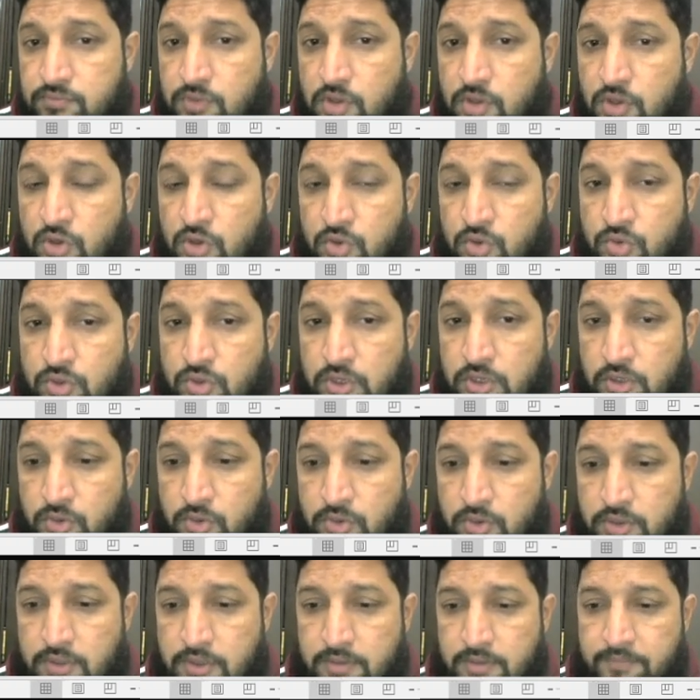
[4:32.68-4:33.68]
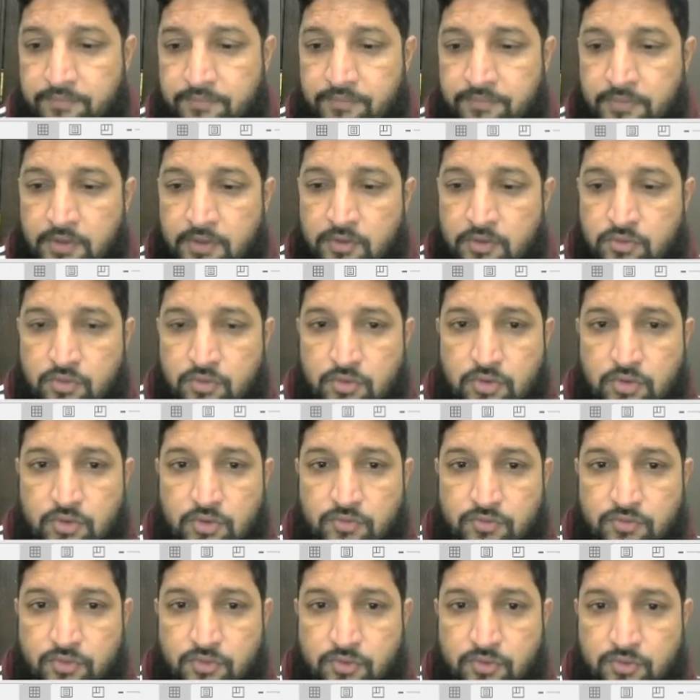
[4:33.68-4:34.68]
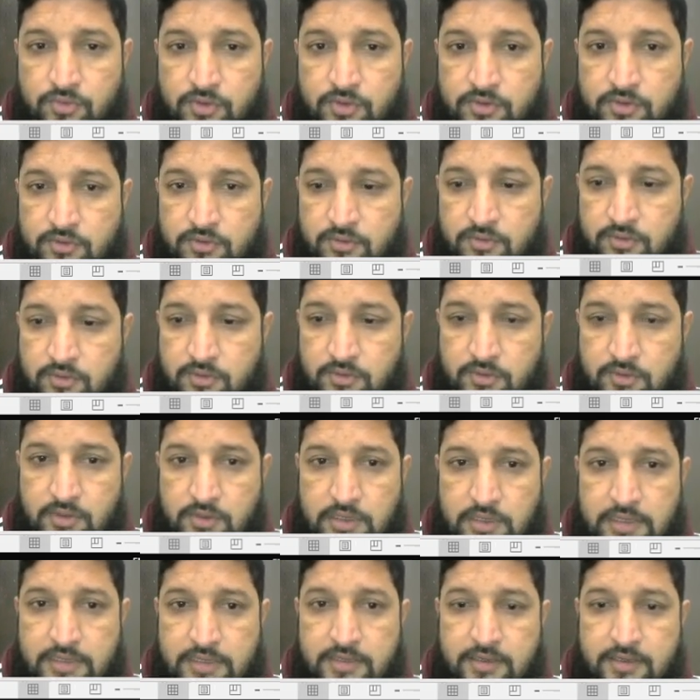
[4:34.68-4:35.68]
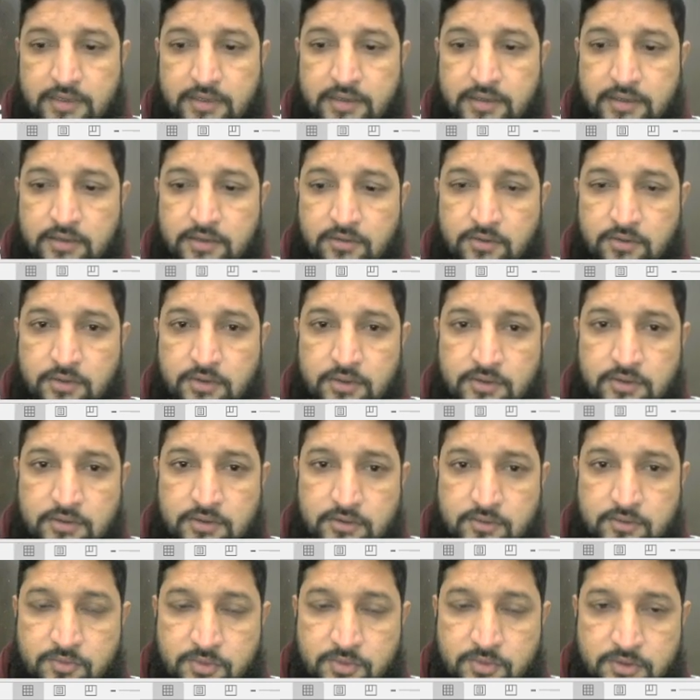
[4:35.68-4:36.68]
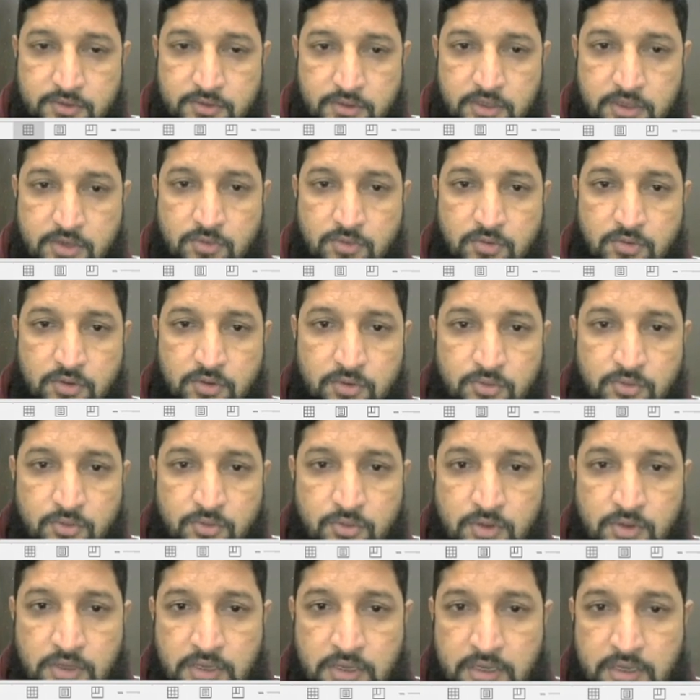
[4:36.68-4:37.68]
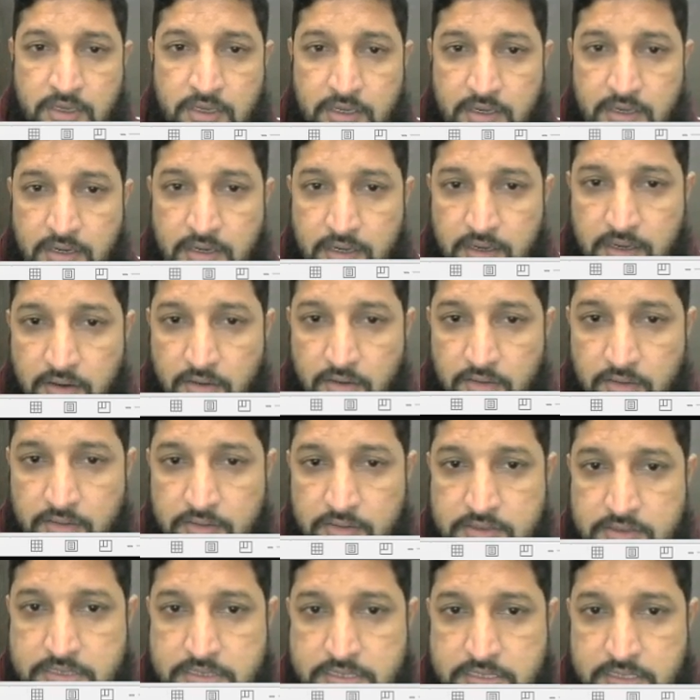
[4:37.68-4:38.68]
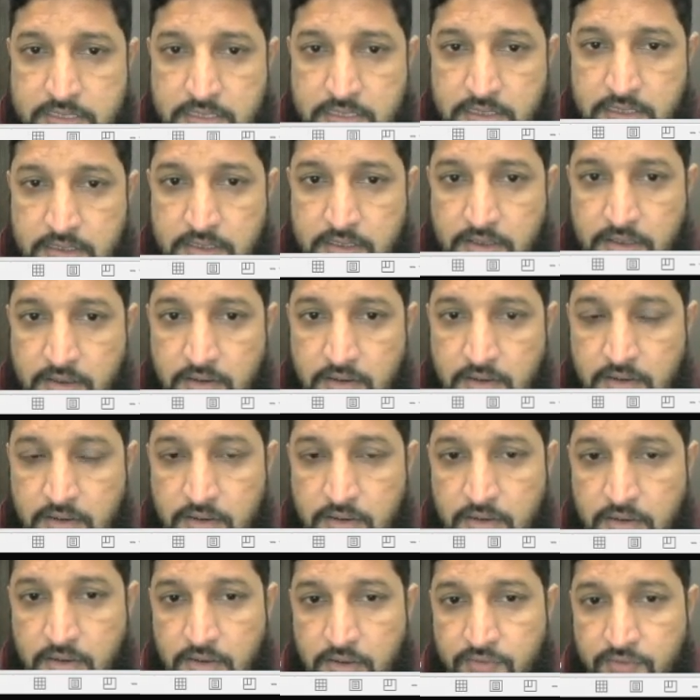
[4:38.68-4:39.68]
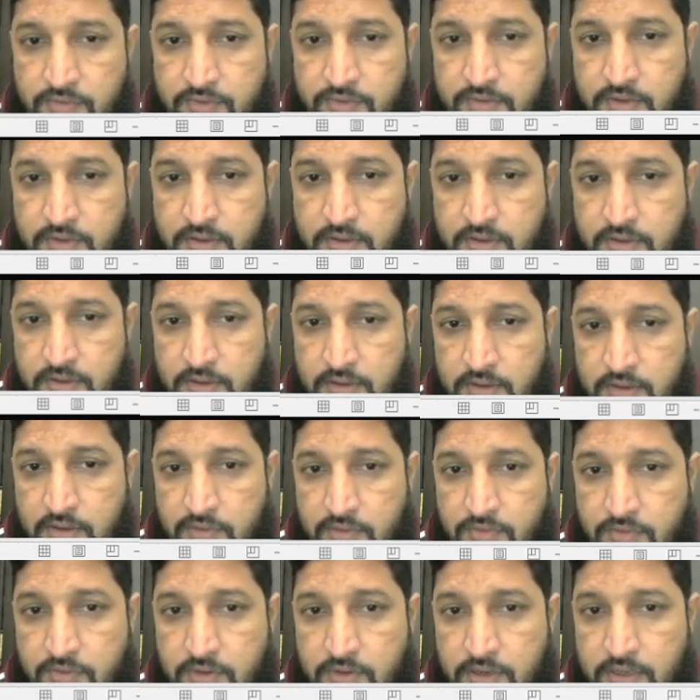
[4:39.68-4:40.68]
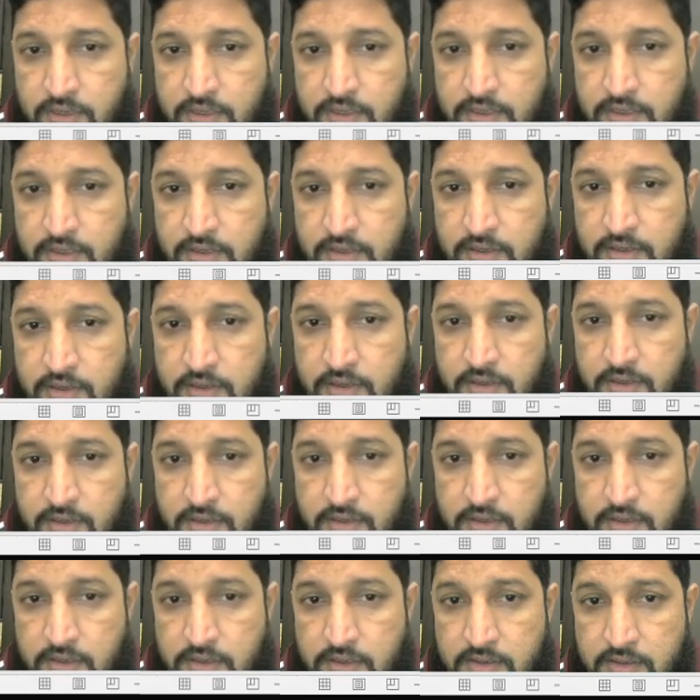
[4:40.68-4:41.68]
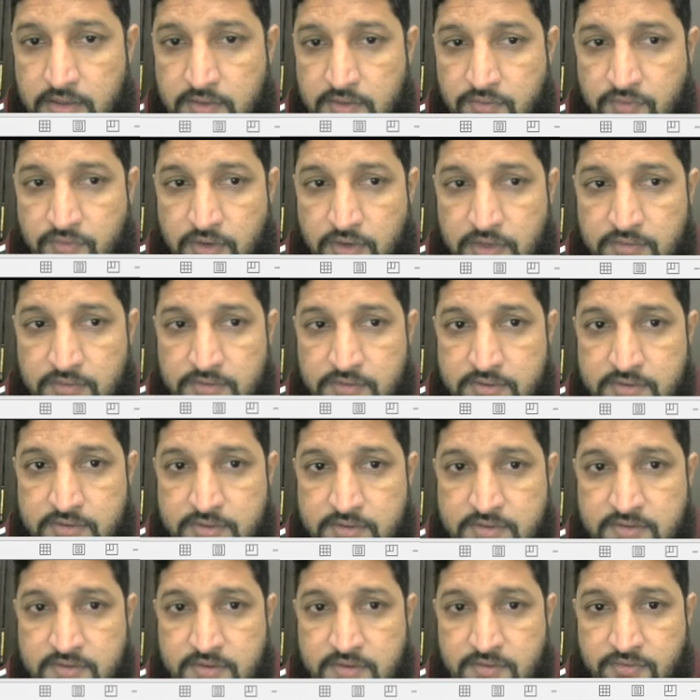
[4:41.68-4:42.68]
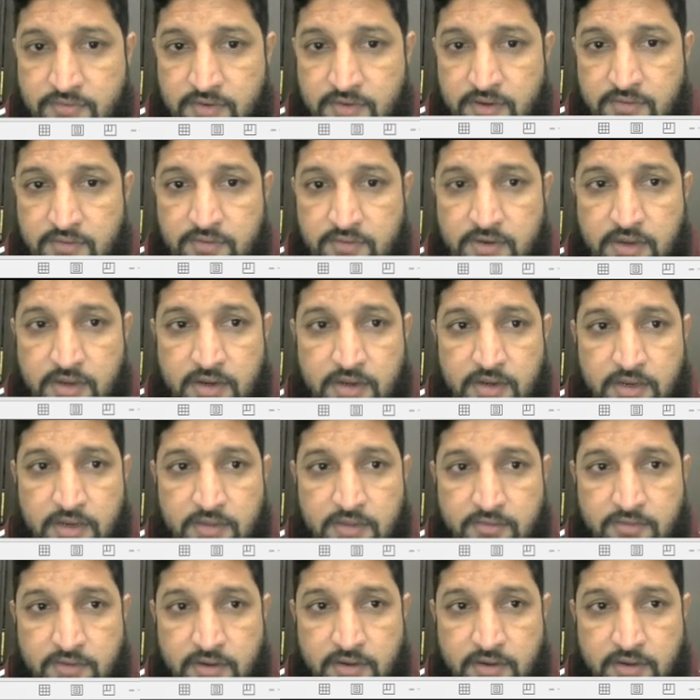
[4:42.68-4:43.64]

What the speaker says: know the total. So you just delete again and just press equal to, click on this cell. If you see here, if you click here, this 5 is in G5. Currently